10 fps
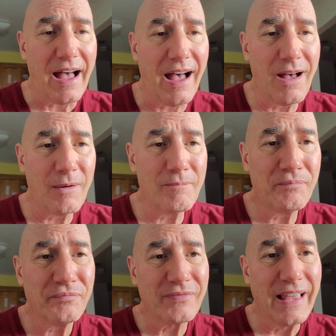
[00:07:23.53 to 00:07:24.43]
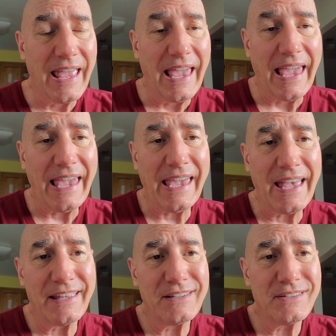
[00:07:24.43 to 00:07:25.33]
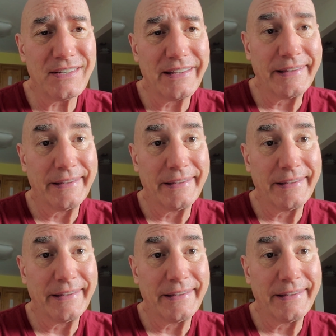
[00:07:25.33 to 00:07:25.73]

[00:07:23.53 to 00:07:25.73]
And